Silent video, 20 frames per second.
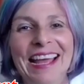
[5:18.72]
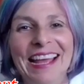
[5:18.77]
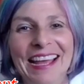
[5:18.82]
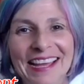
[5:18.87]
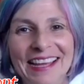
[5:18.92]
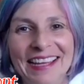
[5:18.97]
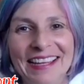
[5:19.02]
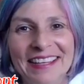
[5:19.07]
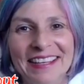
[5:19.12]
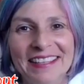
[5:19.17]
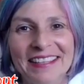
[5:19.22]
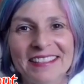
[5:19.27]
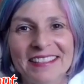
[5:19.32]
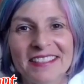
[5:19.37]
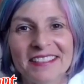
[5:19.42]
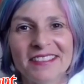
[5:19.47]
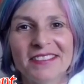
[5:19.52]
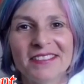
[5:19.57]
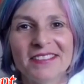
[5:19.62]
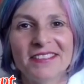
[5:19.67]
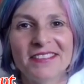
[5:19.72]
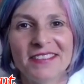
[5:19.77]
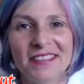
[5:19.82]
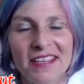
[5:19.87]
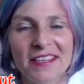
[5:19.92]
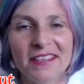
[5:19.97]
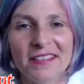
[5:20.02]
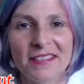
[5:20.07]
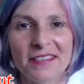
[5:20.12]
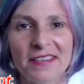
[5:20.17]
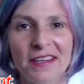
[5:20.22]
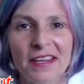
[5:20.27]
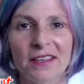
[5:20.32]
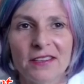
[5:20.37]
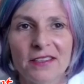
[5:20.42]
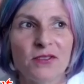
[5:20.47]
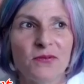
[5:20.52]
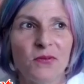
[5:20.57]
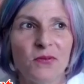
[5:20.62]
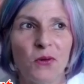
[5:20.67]
And C
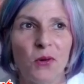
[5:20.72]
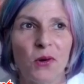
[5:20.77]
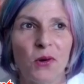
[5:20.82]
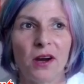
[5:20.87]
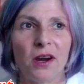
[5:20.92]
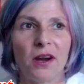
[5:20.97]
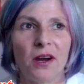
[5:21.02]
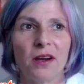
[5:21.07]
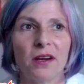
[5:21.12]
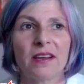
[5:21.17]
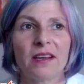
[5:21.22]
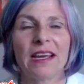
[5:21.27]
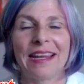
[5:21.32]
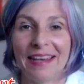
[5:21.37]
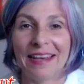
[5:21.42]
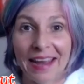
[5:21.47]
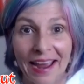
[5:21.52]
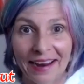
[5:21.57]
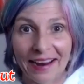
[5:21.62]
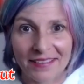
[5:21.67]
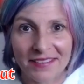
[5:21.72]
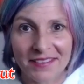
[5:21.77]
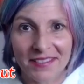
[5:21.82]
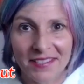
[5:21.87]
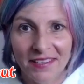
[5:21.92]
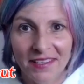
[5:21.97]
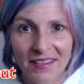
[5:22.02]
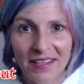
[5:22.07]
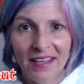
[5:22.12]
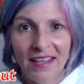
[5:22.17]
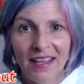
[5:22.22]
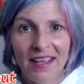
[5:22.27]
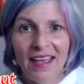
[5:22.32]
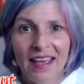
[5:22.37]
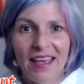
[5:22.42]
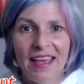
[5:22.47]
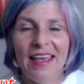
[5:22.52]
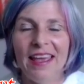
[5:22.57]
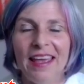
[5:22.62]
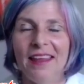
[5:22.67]
stands for connect.
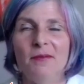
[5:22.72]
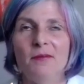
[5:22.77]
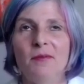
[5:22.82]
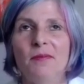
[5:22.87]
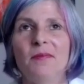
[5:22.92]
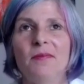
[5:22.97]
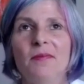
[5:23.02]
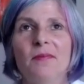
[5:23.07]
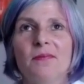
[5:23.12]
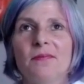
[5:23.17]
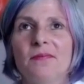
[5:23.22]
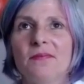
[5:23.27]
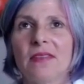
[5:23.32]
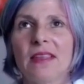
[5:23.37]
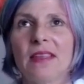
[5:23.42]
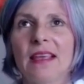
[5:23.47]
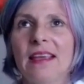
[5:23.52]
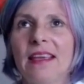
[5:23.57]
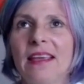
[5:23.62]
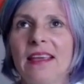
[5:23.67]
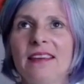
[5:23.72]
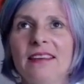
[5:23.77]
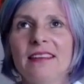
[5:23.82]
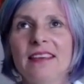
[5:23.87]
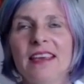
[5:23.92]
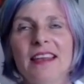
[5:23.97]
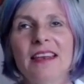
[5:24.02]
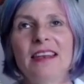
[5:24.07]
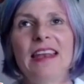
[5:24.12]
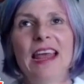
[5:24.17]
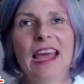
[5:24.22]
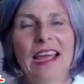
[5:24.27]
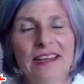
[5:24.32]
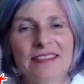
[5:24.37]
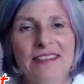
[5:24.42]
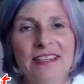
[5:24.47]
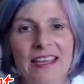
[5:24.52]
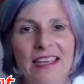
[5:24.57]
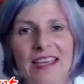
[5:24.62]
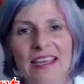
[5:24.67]
And in
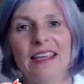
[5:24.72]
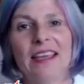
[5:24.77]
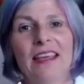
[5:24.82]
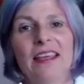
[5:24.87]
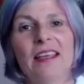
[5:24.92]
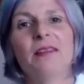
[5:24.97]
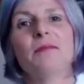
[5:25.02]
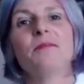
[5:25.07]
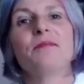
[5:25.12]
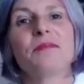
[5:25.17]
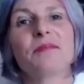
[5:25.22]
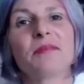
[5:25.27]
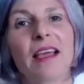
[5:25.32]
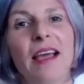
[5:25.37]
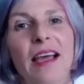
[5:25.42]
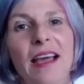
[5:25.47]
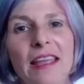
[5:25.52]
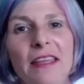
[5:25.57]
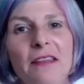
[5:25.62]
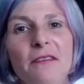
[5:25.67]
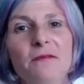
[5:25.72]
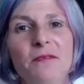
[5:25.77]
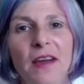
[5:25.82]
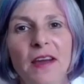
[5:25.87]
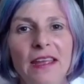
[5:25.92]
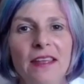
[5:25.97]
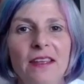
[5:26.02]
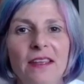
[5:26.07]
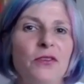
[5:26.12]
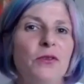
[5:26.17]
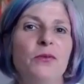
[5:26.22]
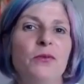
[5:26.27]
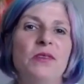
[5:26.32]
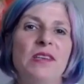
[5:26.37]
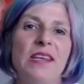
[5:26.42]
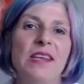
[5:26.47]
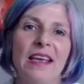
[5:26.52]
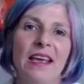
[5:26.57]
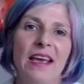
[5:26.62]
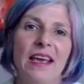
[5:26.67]
connecting, I invite you
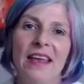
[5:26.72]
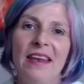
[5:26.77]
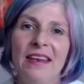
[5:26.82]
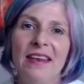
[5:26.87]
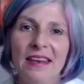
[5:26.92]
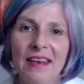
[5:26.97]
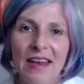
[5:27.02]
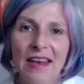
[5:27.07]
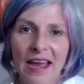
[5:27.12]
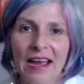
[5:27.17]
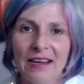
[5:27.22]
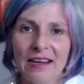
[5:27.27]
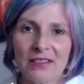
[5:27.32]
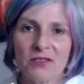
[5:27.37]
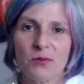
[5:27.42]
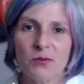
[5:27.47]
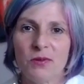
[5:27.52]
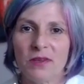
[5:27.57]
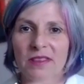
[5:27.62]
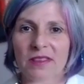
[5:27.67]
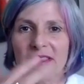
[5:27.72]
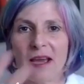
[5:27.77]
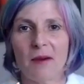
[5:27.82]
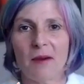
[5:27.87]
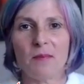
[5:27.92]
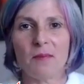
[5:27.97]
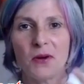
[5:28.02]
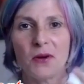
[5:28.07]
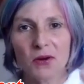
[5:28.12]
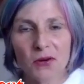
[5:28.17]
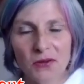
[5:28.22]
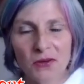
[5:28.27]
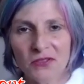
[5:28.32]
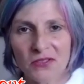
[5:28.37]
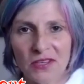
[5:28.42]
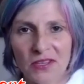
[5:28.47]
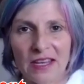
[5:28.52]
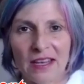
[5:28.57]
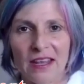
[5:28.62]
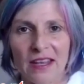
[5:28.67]
to connect with that
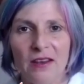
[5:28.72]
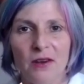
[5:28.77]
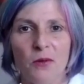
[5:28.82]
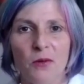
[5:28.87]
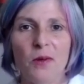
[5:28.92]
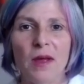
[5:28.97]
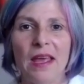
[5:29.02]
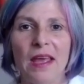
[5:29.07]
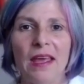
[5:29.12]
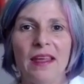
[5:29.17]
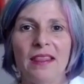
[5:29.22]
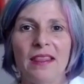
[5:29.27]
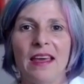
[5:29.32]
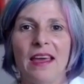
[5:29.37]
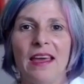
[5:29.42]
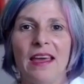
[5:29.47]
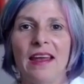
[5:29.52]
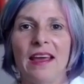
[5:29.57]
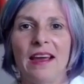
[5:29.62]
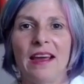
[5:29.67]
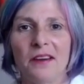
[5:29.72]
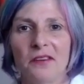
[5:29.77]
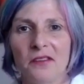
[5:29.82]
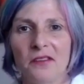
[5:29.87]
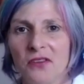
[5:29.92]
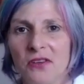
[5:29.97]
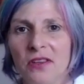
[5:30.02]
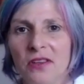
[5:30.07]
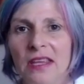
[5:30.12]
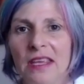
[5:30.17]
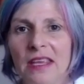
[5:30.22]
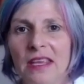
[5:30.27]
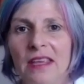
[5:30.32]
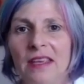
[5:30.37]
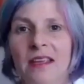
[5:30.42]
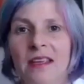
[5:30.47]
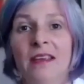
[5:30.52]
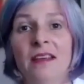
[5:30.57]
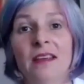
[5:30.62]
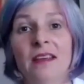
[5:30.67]
person in a way that
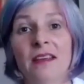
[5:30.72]
actually